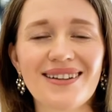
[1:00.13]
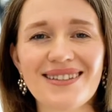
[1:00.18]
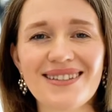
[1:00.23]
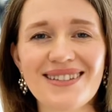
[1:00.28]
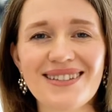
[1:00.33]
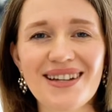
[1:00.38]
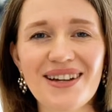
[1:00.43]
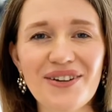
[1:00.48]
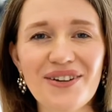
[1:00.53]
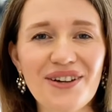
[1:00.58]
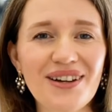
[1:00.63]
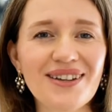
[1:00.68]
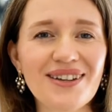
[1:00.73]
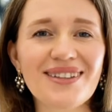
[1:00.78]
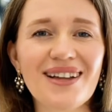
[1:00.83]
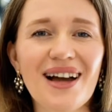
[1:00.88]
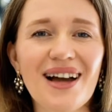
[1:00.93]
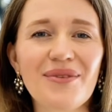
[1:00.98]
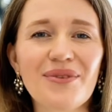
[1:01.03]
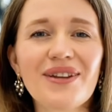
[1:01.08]
Serious
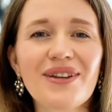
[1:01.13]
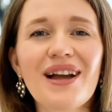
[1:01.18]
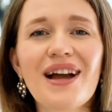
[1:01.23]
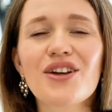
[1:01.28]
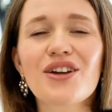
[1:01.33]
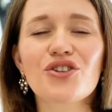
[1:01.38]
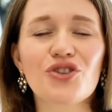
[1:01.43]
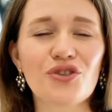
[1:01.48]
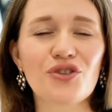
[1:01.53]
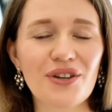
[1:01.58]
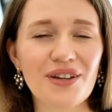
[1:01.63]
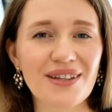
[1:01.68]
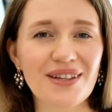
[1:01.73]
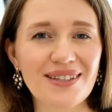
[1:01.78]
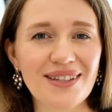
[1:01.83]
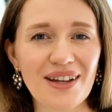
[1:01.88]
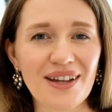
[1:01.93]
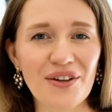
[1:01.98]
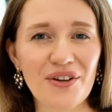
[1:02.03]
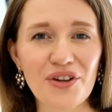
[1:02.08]

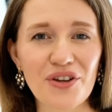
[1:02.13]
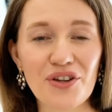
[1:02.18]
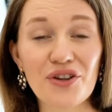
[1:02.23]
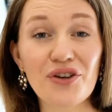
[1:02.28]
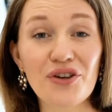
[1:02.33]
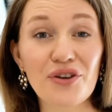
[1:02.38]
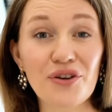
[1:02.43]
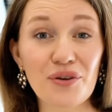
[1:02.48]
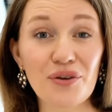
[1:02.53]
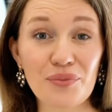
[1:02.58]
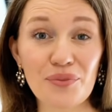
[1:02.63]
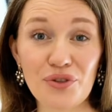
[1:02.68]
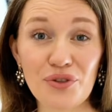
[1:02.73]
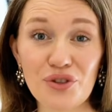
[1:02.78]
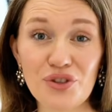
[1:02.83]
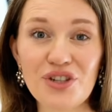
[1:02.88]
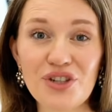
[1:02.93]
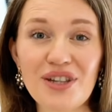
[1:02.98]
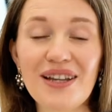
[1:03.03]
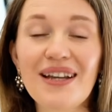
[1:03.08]
haberdasheries here in Europe
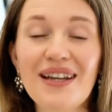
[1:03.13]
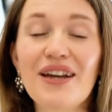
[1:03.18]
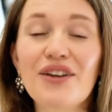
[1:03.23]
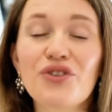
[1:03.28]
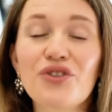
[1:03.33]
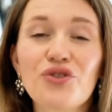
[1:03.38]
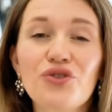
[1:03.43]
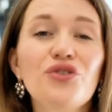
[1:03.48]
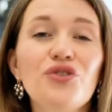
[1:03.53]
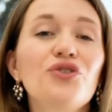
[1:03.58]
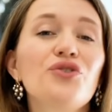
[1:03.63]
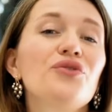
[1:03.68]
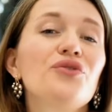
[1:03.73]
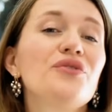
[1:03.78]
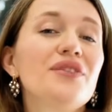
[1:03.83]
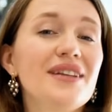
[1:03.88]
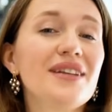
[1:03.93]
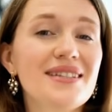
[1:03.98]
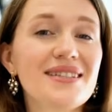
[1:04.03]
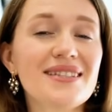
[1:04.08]
usually let you do
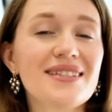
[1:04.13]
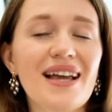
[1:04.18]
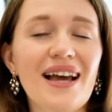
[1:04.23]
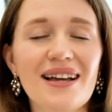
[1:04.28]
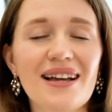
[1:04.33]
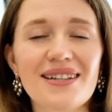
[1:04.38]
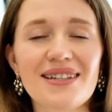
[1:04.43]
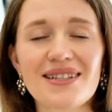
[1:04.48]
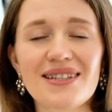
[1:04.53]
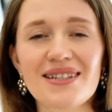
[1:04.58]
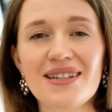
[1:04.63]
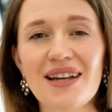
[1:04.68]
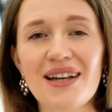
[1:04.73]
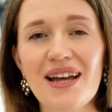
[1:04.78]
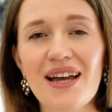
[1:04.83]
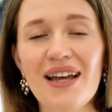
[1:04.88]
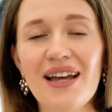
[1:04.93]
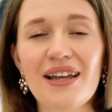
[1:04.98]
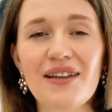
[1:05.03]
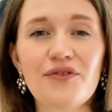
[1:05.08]
these tests.
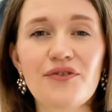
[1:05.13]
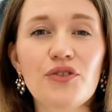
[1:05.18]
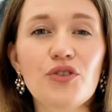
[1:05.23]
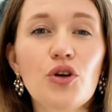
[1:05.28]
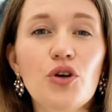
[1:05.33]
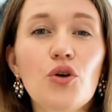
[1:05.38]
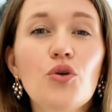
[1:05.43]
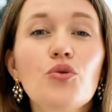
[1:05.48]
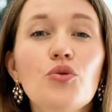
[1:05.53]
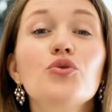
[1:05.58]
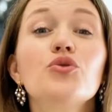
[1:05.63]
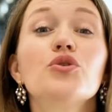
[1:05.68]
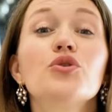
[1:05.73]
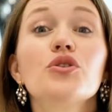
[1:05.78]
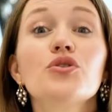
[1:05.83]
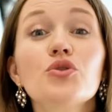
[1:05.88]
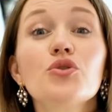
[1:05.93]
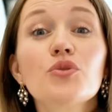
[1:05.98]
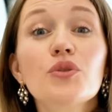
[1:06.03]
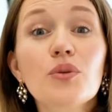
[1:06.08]
If no, you
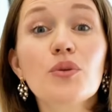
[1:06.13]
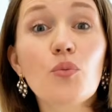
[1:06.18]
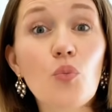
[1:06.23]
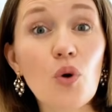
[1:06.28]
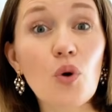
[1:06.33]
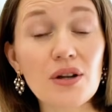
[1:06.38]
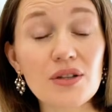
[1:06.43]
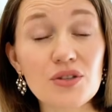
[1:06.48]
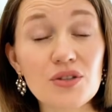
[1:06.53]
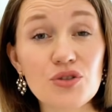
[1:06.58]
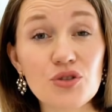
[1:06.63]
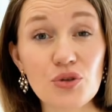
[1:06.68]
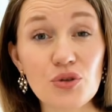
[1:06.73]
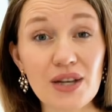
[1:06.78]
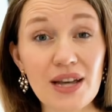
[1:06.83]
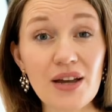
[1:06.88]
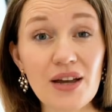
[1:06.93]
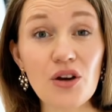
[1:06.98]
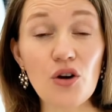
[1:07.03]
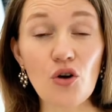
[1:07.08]
can do it once you
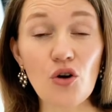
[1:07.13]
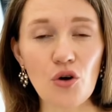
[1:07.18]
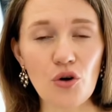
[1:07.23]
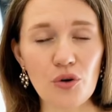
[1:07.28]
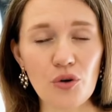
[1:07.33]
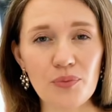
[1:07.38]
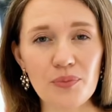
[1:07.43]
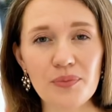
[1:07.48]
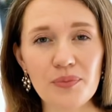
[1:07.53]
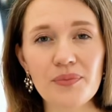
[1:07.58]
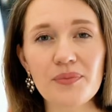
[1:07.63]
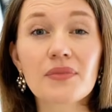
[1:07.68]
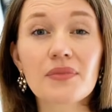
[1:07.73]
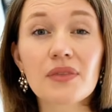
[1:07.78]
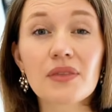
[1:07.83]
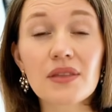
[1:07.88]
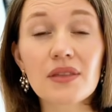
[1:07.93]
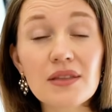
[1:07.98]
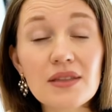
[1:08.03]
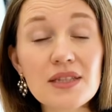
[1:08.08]
get home.
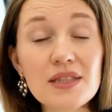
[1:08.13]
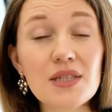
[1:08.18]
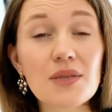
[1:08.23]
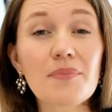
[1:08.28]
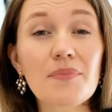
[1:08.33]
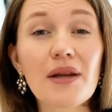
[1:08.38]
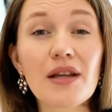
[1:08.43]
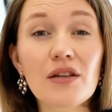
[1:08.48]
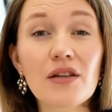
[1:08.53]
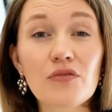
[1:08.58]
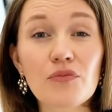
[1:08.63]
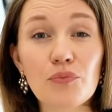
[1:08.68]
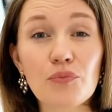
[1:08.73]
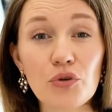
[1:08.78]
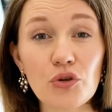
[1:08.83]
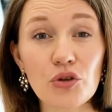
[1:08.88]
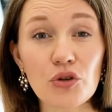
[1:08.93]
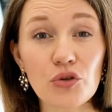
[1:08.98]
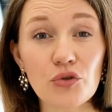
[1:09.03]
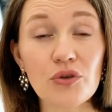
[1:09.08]
The smell of
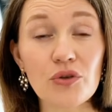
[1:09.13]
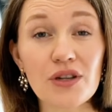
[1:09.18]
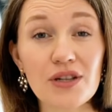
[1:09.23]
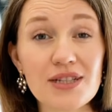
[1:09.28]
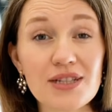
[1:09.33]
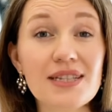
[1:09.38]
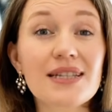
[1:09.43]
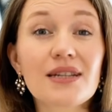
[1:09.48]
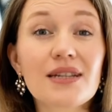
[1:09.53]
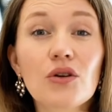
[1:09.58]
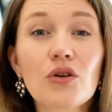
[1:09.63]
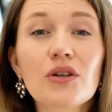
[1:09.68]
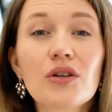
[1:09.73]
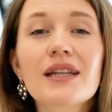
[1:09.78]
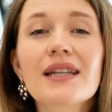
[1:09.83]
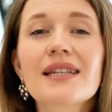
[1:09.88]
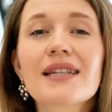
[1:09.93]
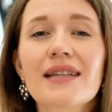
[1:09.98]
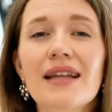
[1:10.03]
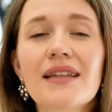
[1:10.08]
burnt real silk
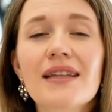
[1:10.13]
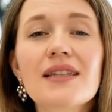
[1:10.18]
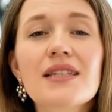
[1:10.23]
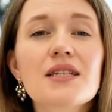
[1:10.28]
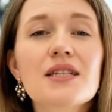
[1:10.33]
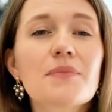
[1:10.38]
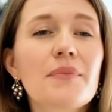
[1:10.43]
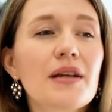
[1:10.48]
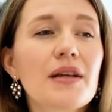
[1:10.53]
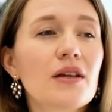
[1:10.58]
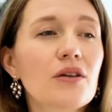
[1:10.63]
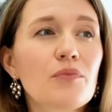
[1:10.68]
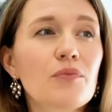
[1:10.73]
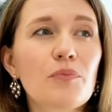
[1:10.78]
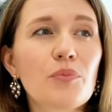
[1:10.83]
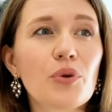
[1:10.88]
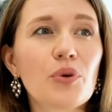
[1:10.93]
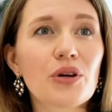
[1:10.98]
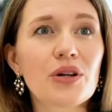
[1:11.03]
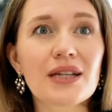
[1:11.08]
is like the smell
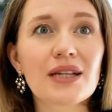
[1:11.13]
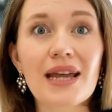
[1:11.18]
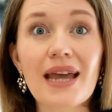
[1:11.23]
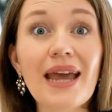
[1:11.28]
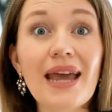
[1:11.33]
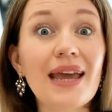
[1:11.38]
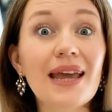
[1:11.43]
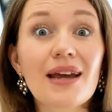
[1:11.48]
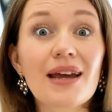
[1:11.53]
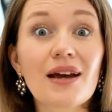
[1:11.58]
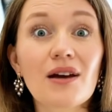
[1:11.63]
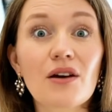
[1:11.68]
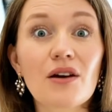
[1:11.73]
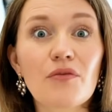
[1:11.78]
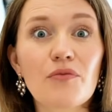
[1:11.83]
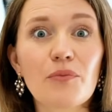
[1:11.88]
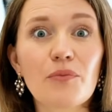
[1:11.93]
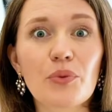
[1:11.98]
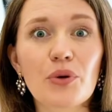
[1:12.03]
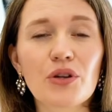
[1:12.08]
of burnt hair,
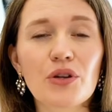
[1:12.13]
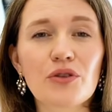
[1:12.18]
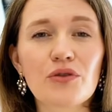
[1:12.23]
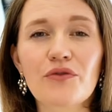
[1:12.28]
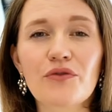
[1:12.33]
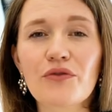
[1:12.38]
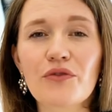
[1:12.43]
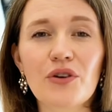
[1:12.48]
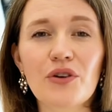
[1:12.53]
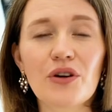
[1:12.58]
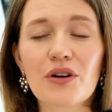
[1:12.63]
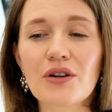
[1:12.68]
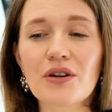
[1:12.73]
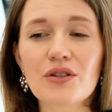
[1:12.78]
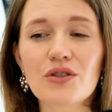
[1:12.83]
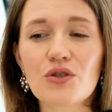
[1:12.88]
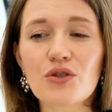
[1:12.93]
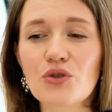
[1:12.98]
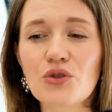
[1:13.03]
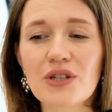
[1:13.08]
of burnt fur,
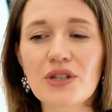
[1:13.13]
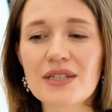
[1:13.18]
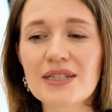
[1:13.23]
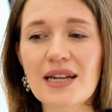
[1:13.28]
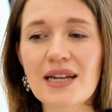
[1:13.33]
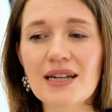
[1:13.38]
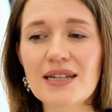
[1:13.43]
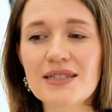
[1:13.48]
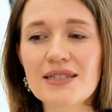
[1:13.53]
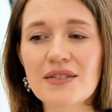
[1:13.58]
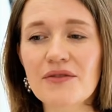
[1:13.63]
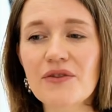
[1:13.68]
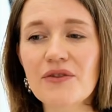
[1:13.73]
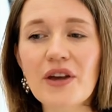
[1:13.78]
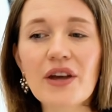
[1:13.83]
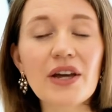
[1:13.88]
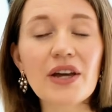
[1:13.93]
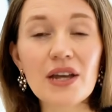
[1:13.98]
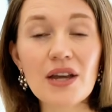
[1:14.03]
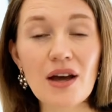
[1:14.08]
so you can tell it's a
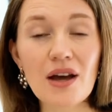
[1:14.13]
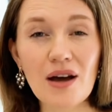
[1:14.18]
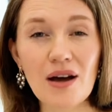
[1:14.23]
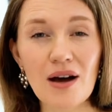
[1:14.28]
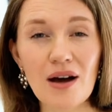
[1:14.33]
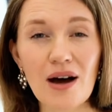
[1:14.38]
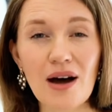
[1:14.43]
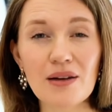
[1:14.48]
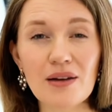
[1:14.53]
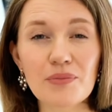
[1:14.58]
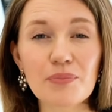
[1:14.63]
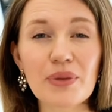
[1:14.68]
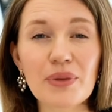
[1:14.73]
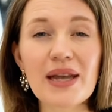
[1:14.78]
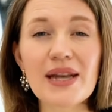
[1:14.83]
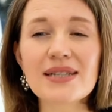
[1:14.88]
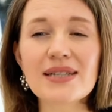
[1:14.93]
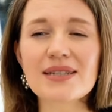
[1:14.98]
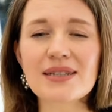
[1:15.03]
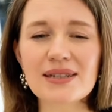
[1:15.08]
very
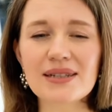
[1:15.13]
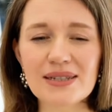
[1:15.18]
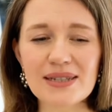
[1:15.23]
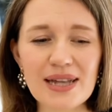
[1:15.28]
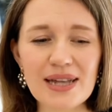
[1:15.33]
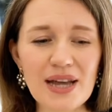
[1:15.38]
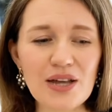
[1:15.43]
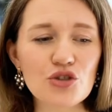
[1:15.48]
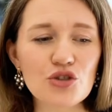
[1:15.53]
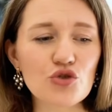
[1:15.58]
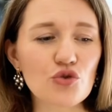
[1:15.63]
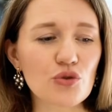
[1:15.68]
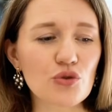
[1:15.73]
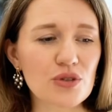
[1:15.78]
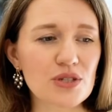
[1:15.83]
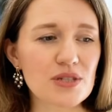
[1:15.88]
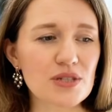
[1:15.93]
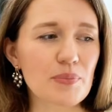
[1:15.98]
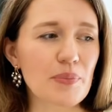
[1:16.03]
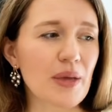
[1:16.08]
unpleasant, natural
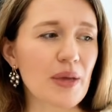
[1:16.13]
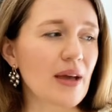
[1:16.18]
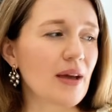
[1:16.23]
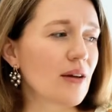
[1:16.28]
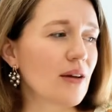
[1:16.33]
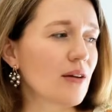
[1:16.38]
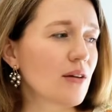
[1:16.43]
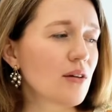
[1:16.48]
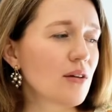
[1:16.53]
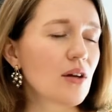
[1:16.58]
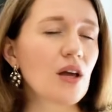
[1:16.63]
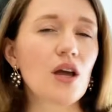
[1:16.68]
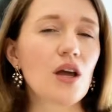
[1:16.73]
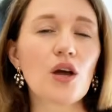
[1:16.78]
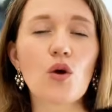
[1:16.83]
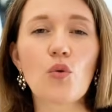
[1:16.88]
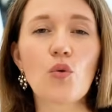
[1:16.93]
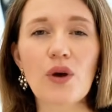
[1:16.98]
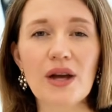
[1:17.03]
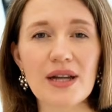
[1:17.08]
smell.
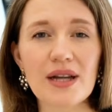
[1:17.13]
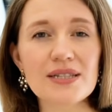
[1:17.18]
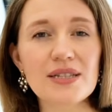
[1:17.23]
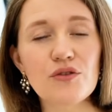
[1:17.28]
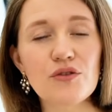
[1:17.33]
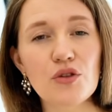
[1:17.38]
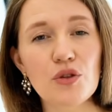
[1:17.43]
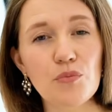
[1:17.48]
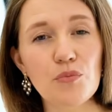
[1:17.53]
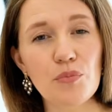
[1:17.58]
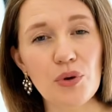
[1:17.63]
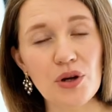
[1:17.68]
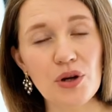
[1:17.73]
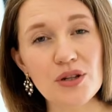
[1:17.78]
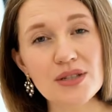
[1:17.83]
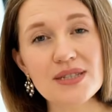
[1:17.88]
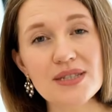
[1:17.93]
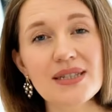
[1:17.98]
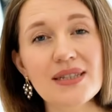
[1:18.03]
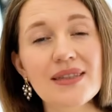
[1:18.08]
Whereas if you
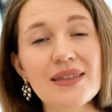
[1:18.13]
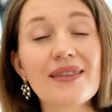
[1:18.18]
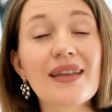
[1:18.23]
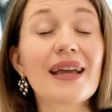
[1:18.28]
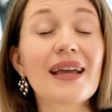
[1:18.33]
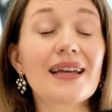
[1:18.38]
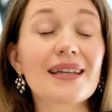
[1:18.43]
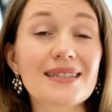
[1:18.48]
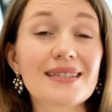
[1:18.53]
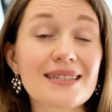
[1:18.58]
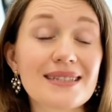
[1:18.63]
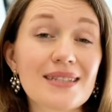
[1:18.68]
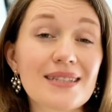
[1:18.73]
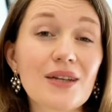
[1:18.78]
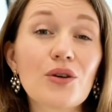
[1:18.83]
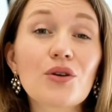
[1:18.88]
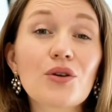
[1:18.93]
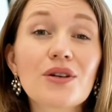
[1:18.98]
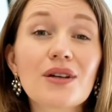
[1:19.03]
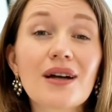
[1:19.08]
burn synthetic
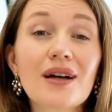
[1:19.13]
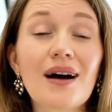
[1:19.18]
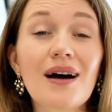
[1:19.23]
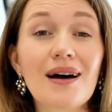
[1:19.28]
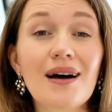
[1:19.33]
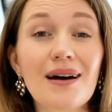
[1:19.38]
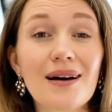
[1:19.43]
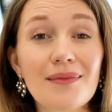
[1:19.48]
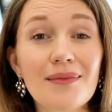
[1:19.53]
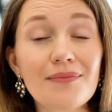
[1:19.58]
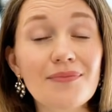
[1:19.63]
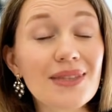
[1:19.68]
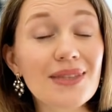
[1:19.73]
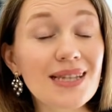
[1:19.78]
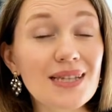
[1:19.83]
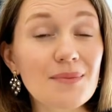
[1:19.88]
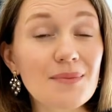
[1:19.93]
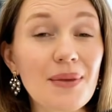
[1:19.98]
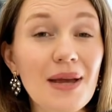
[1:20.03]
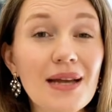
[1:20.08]
silk, the
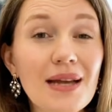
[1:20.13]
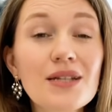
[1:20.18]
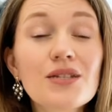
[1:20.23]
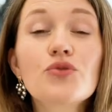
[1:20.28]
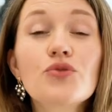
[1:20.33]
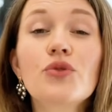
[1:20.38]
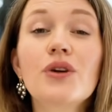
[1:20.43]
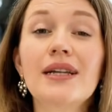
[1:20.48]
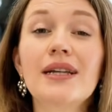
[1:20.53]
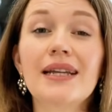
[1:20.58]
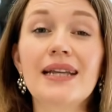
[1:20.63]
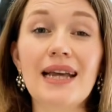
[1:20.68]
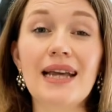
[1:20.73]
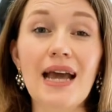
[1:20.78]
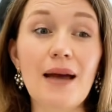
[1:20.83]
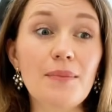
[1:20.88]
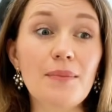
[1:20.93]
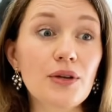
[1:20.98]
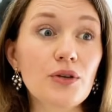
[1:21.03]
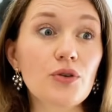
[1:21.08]
smell is really
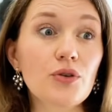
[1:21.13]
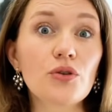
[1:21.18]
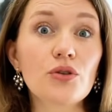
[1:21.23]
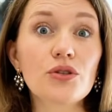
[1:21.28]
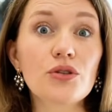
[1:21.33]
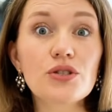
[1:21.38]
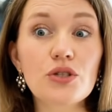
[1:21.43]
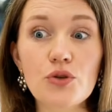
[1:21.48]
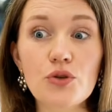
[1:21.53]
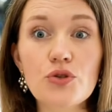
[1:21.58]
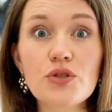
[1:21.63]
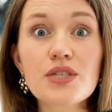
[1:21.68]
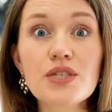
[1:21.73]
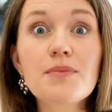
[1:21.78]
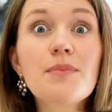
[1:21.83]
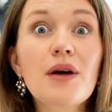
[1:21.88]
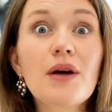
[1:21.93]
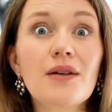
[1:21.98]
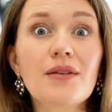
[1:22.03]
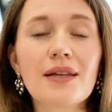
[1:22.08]
chemical, so you
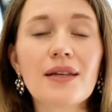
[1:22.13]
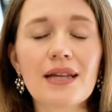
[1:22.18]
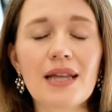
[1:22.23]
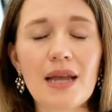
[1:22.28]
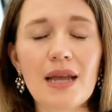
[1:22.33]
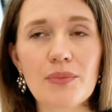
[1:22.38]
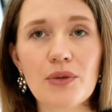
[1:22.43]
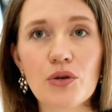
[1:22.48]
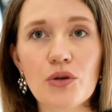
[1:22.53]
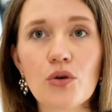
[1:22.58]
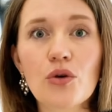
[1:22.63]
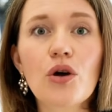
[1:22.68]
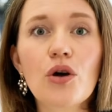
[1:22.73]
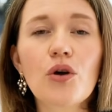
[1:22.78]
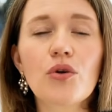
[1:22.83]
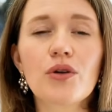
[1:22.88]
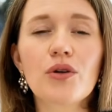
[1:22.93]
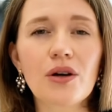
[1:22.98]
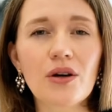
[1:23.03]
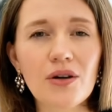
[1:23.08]
smell the chemical
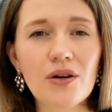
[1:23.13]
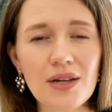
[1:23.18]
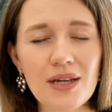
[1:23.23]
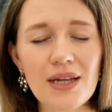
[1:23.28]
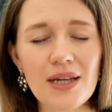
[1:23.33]
odor.